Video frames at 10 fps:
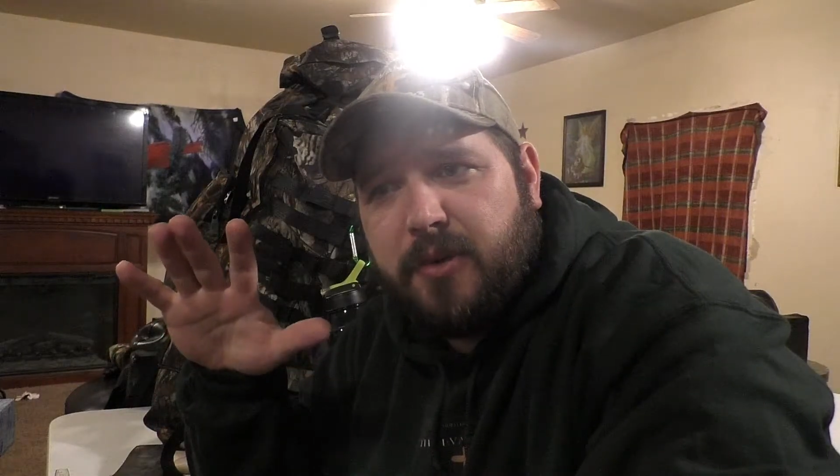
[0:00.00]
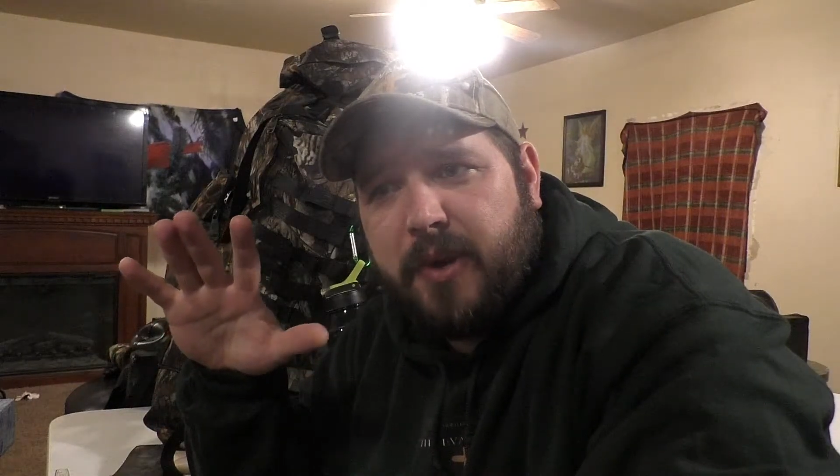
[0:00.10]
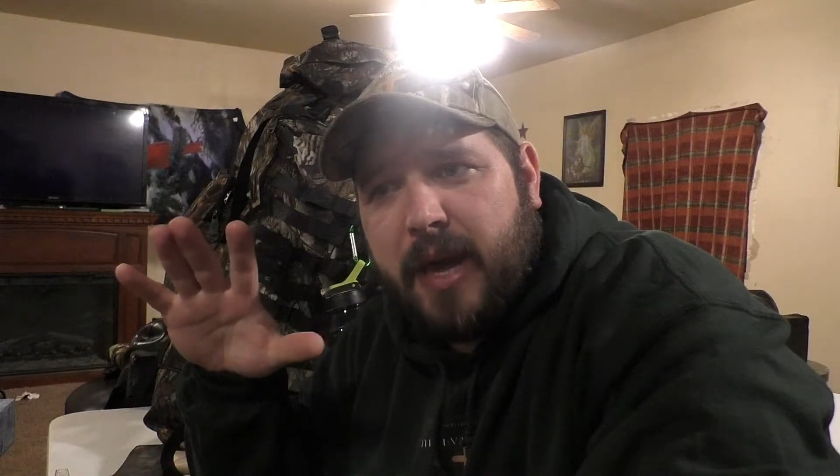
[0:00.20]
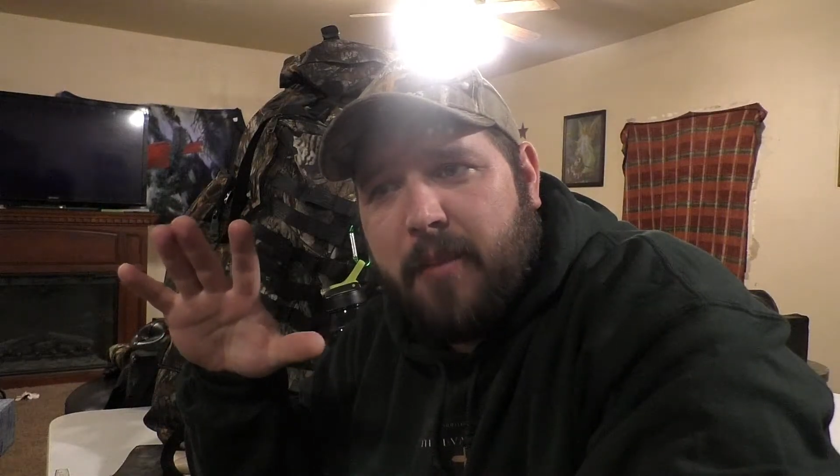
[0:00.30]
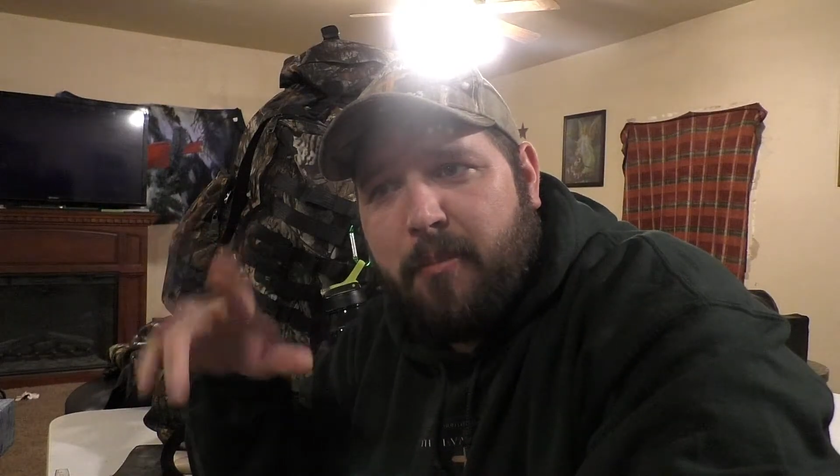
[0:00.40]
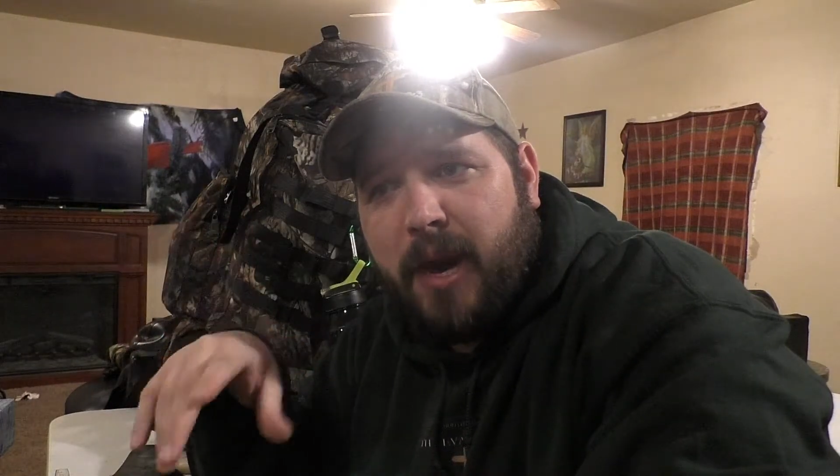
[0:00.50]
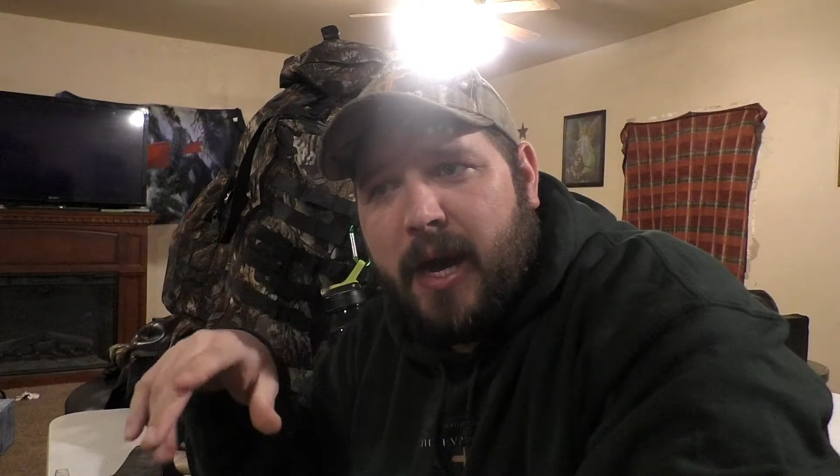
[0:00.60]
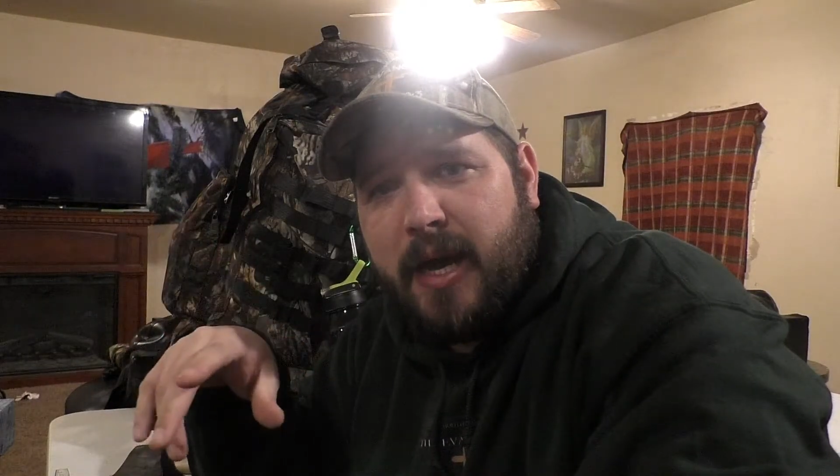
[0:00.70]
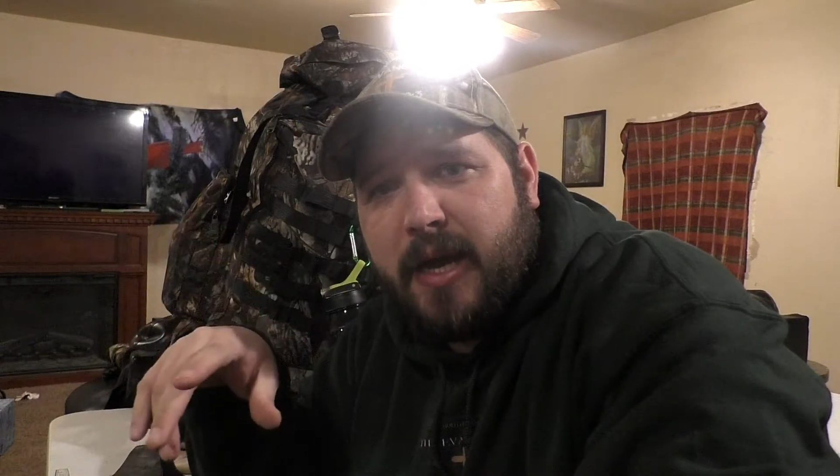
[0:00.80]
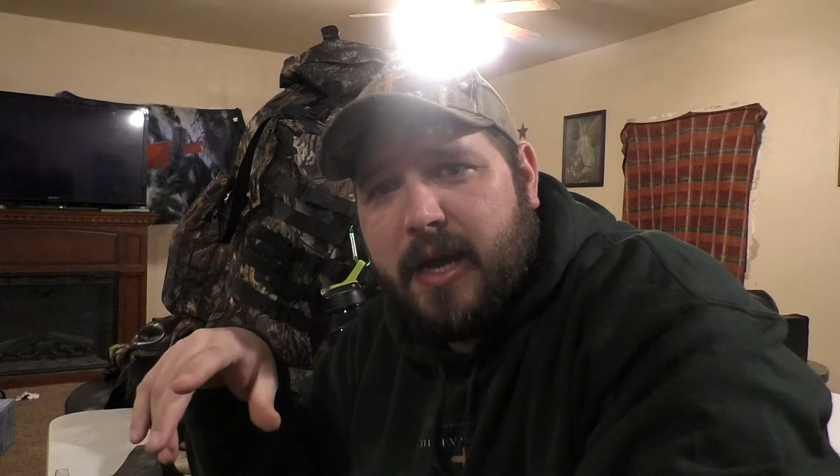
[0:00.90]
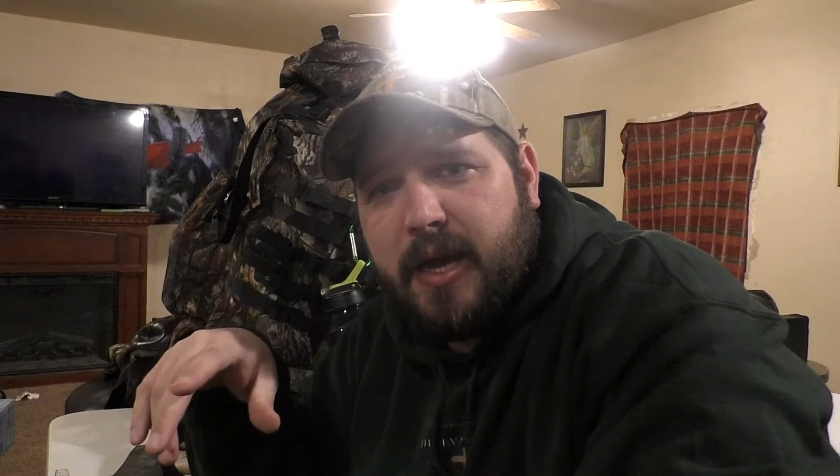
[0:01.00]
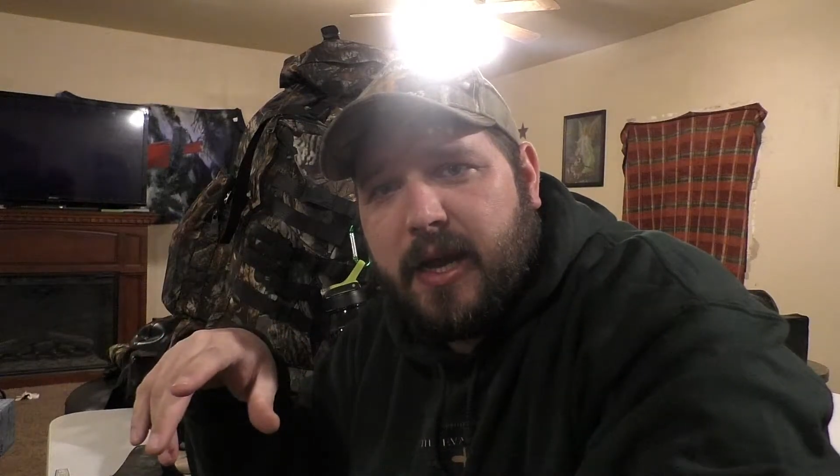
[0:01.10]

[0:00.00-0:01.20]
when I buy it,